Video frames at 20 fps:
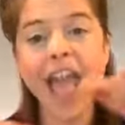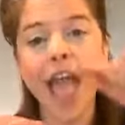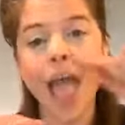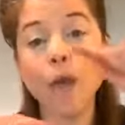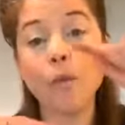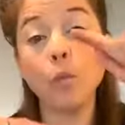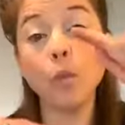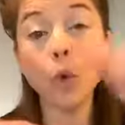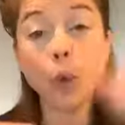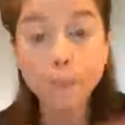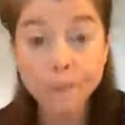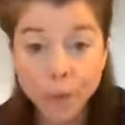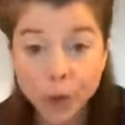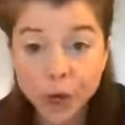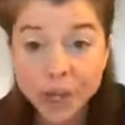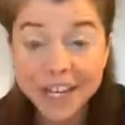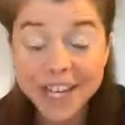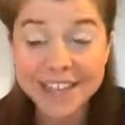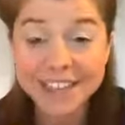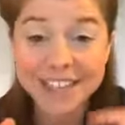and we'll
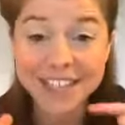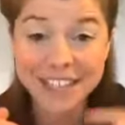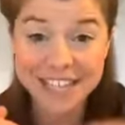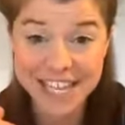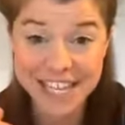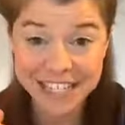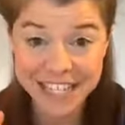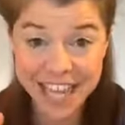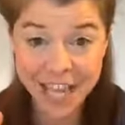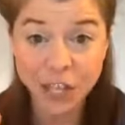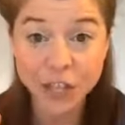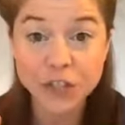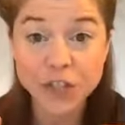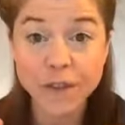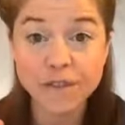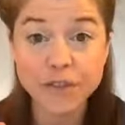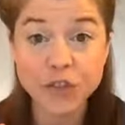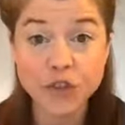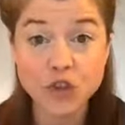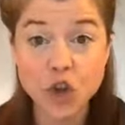put in the details
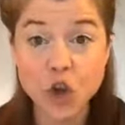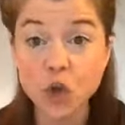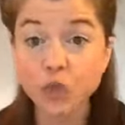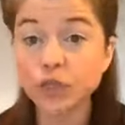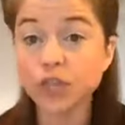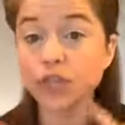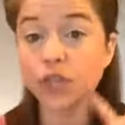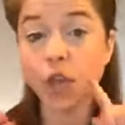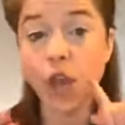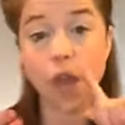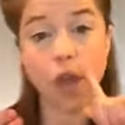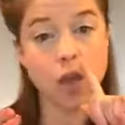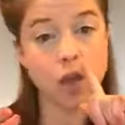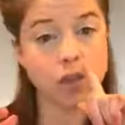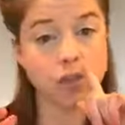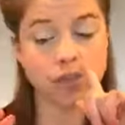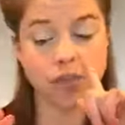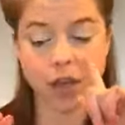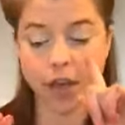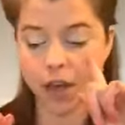of the notes
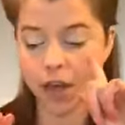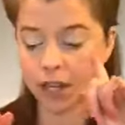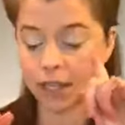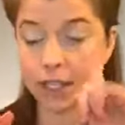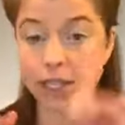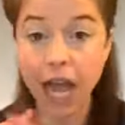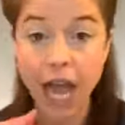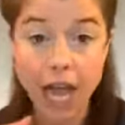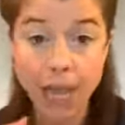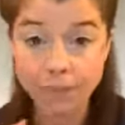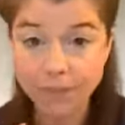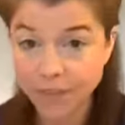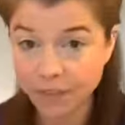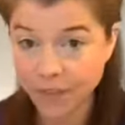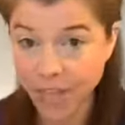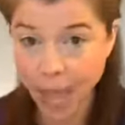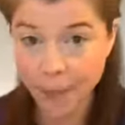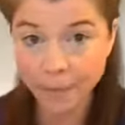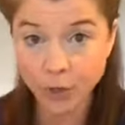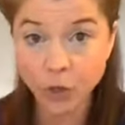the types
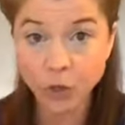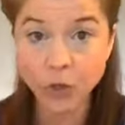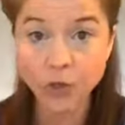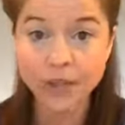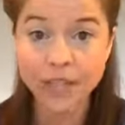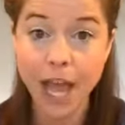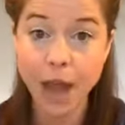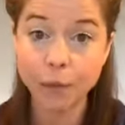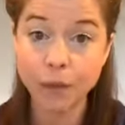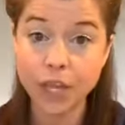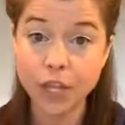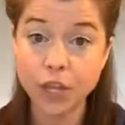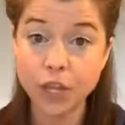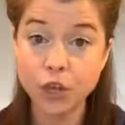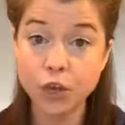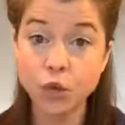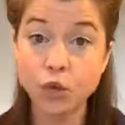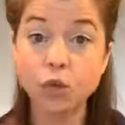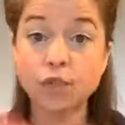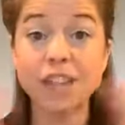of chemicals that we
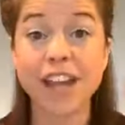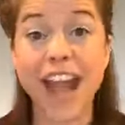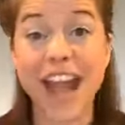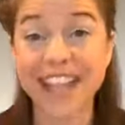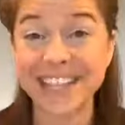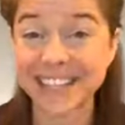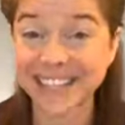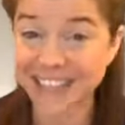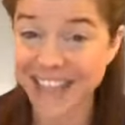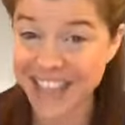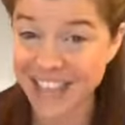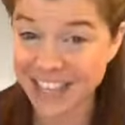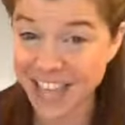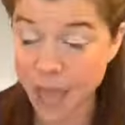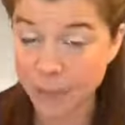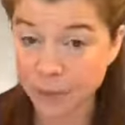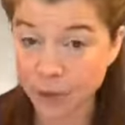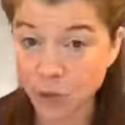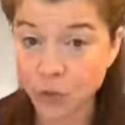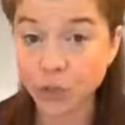use. I say
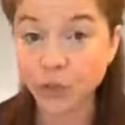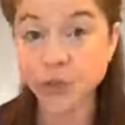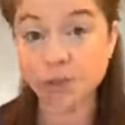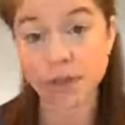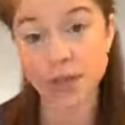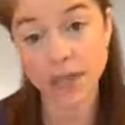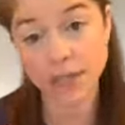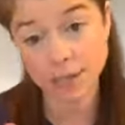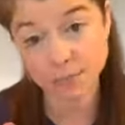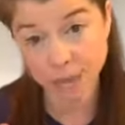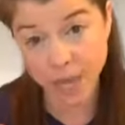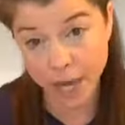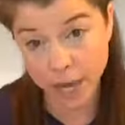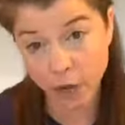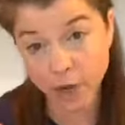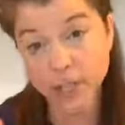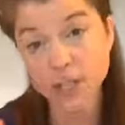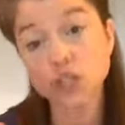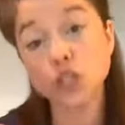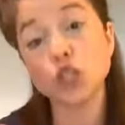chemicals because
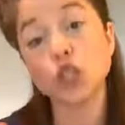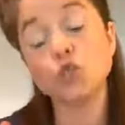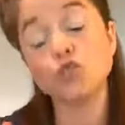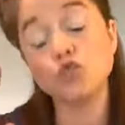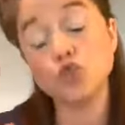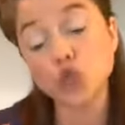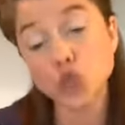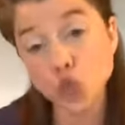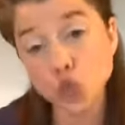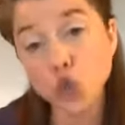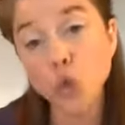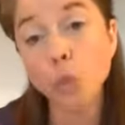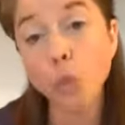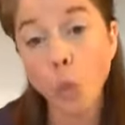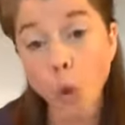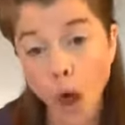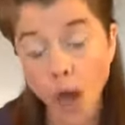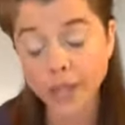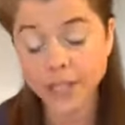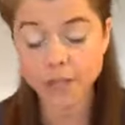parents, you do
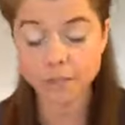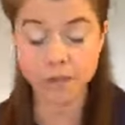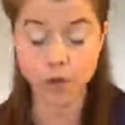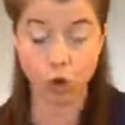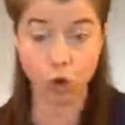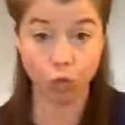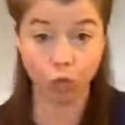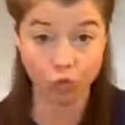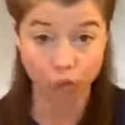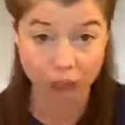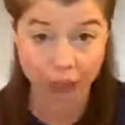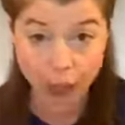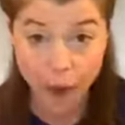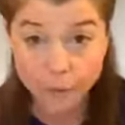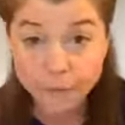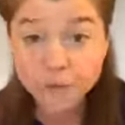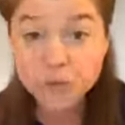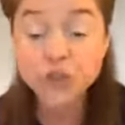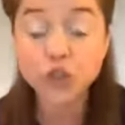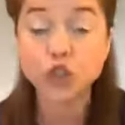want to be
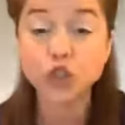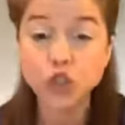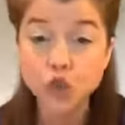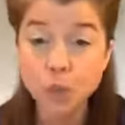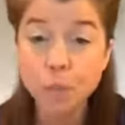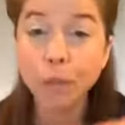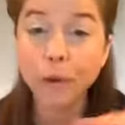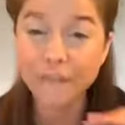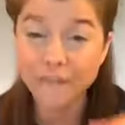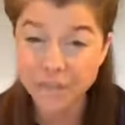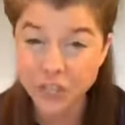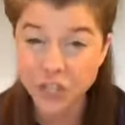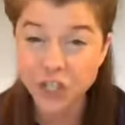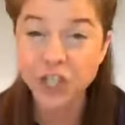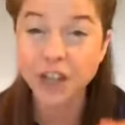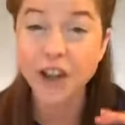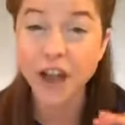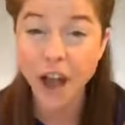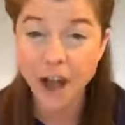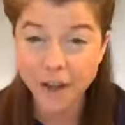around for the
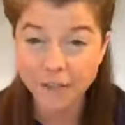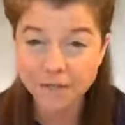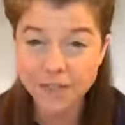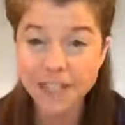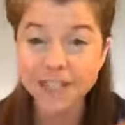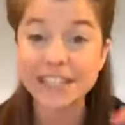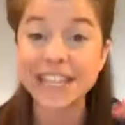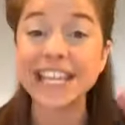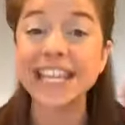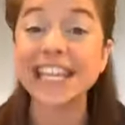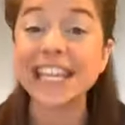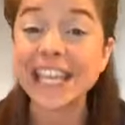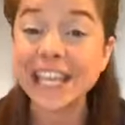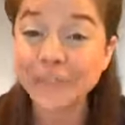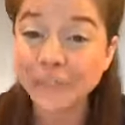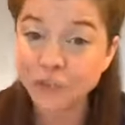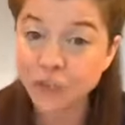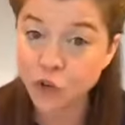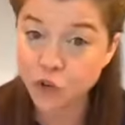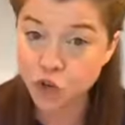supervision of this
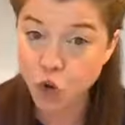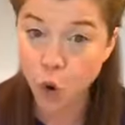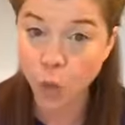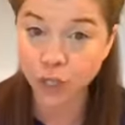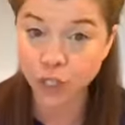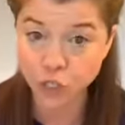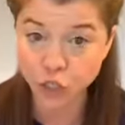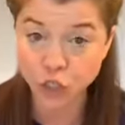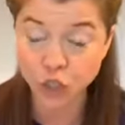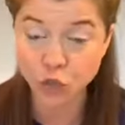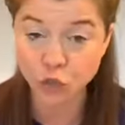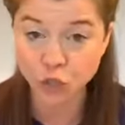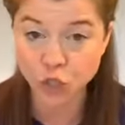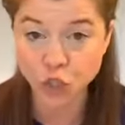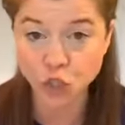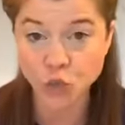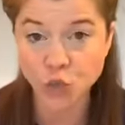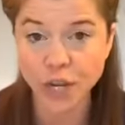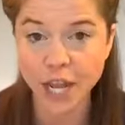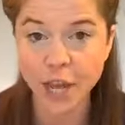if you're going to choose
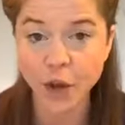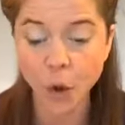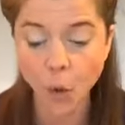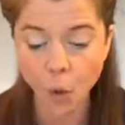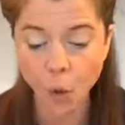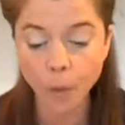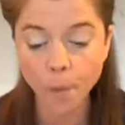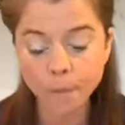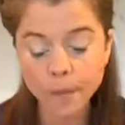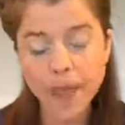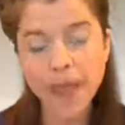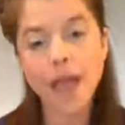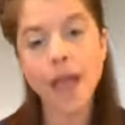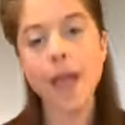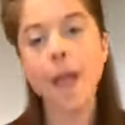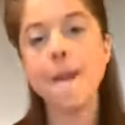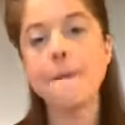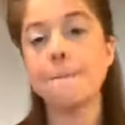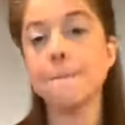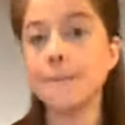to do it at home.
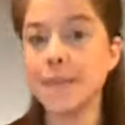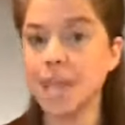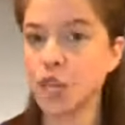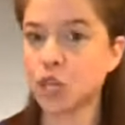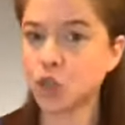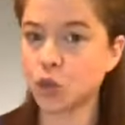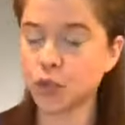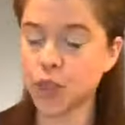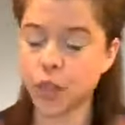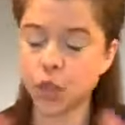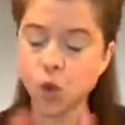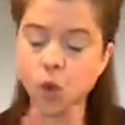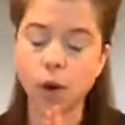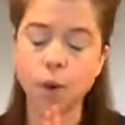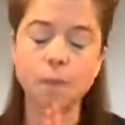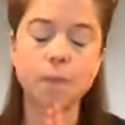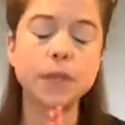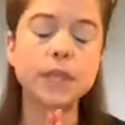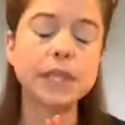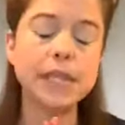Make sure that you
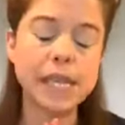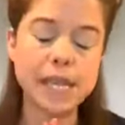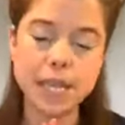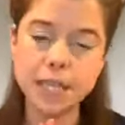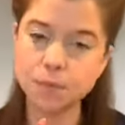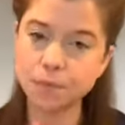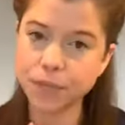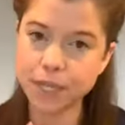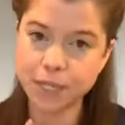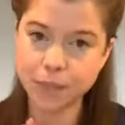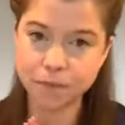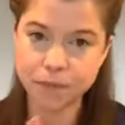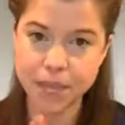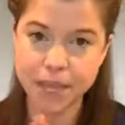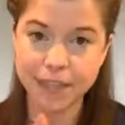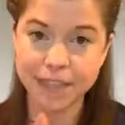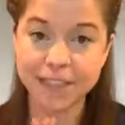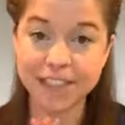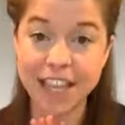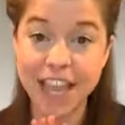are please
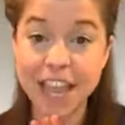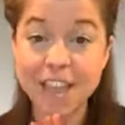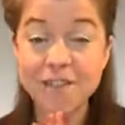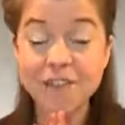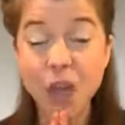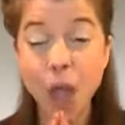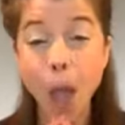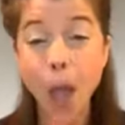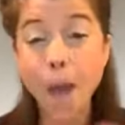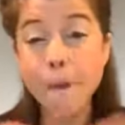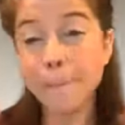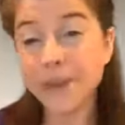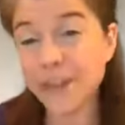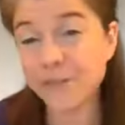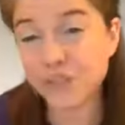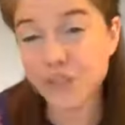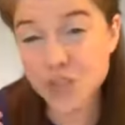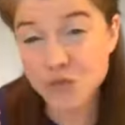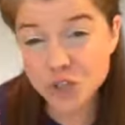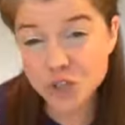being safe. But
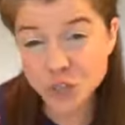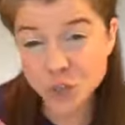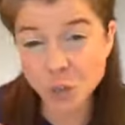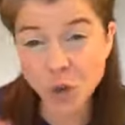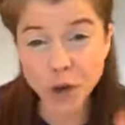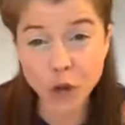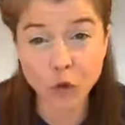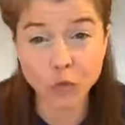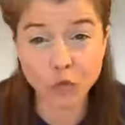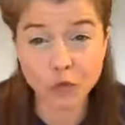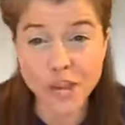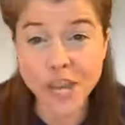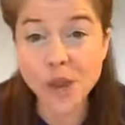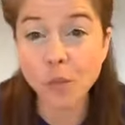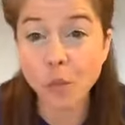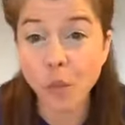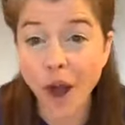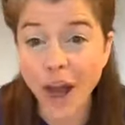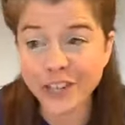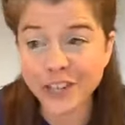if you just want to
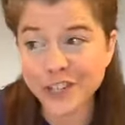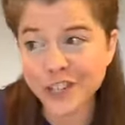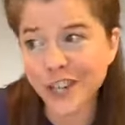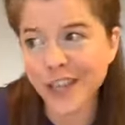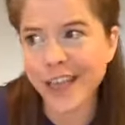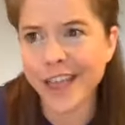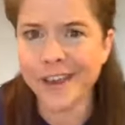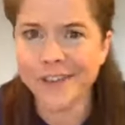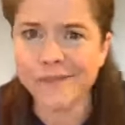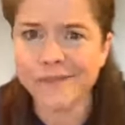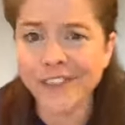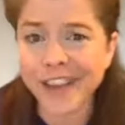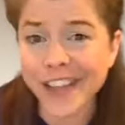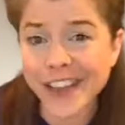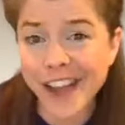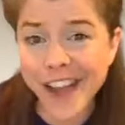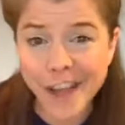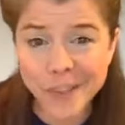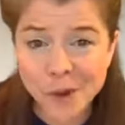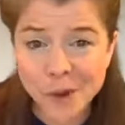re-watch it and
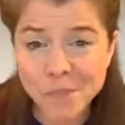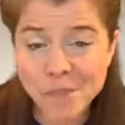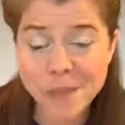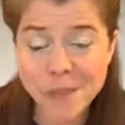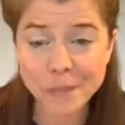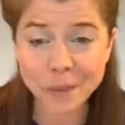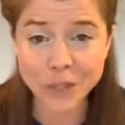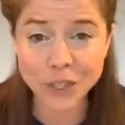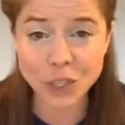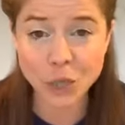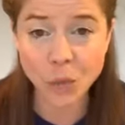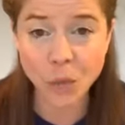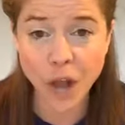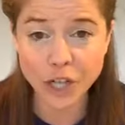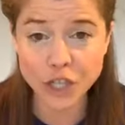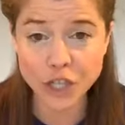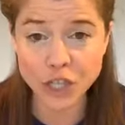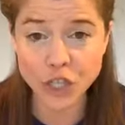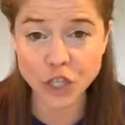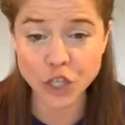invite other people to
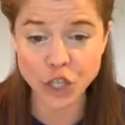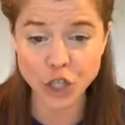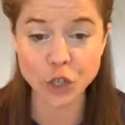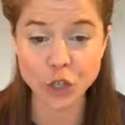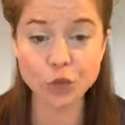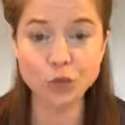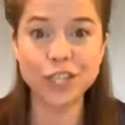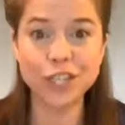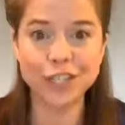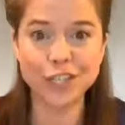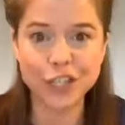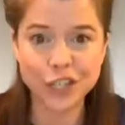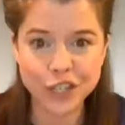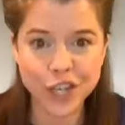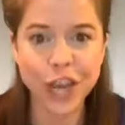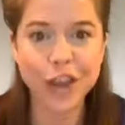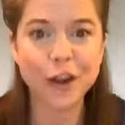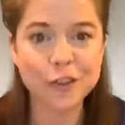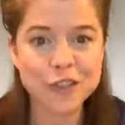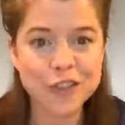watch it too, to
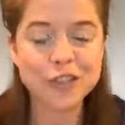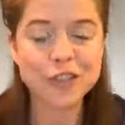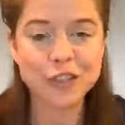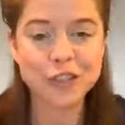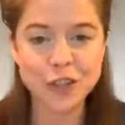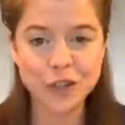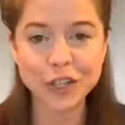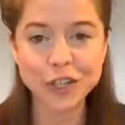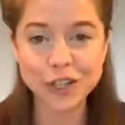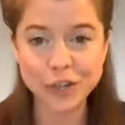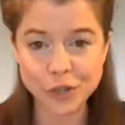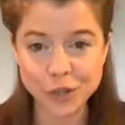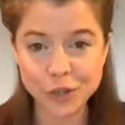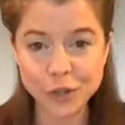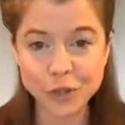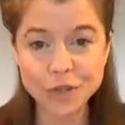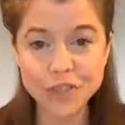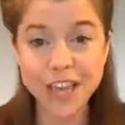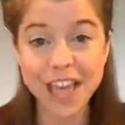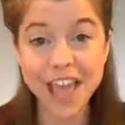share this good
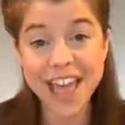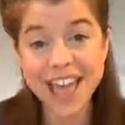news,